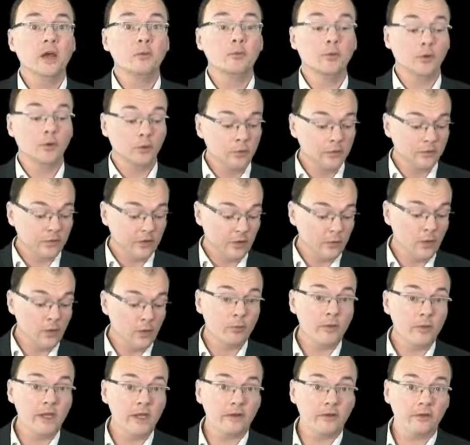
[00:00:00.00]
but also what
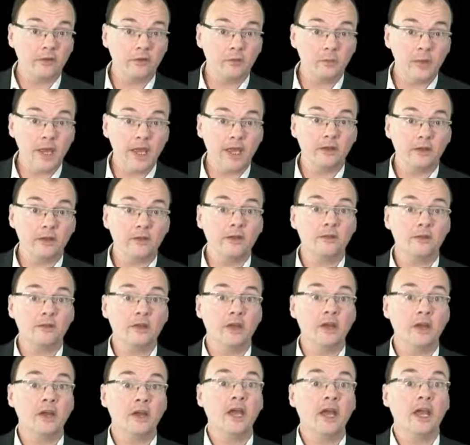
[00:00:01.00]
we'd expect is
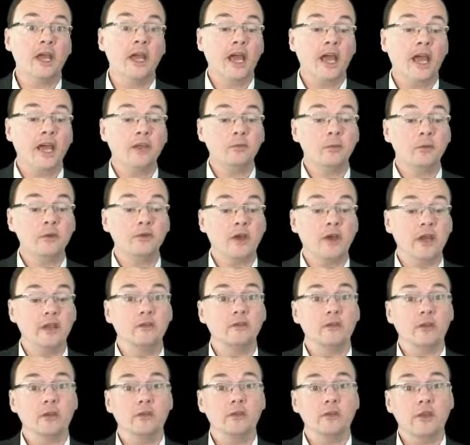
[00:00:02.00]
that as we
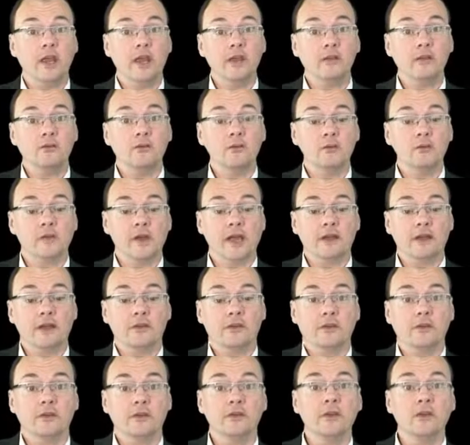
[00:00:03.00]
change contextual
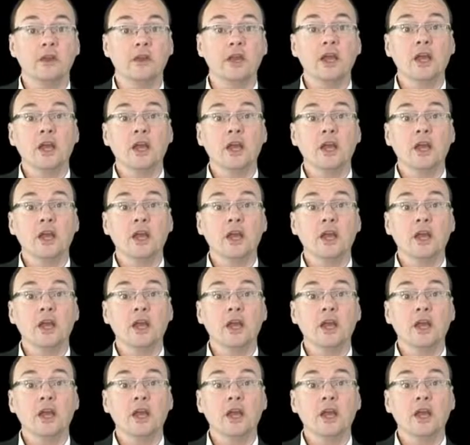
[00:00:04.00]
factors,